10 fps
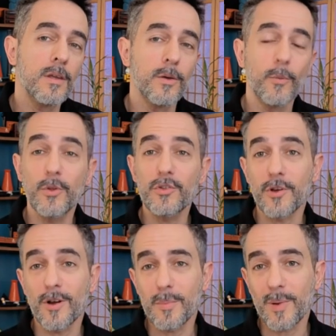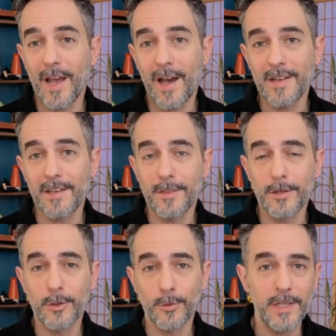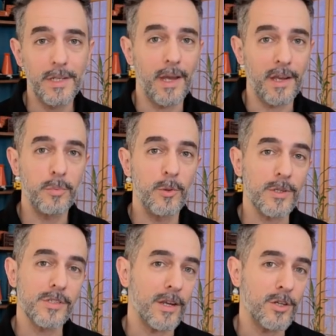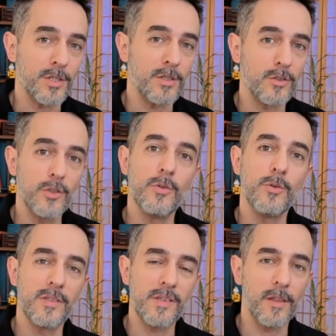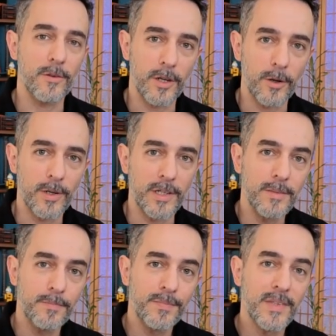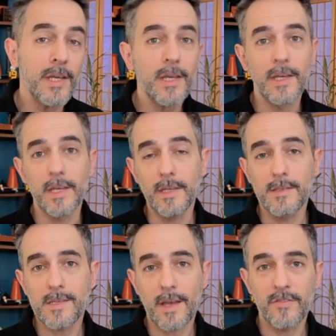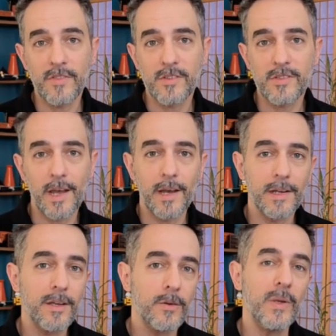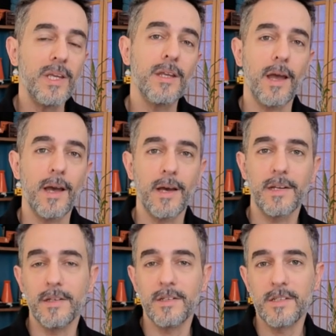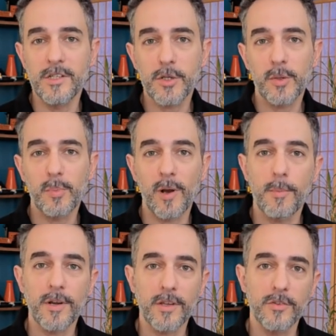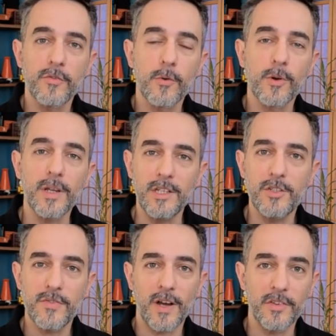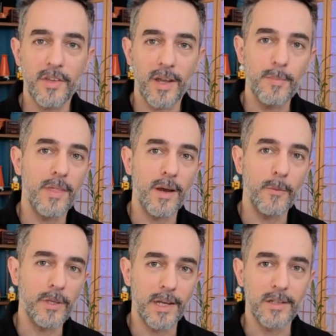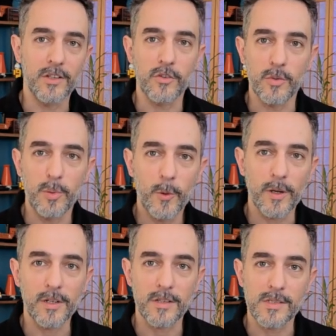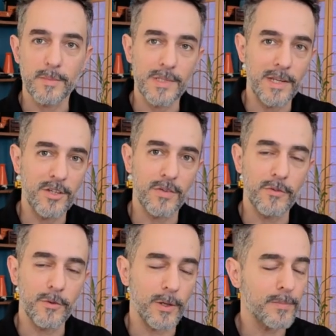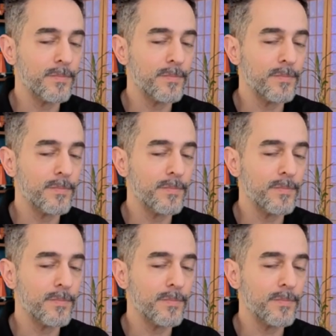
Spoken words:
We'll start by adding the grid export section to the Telerik grid. Inside of this tag, we can add additional properties for each file type that we'd like to support customization for.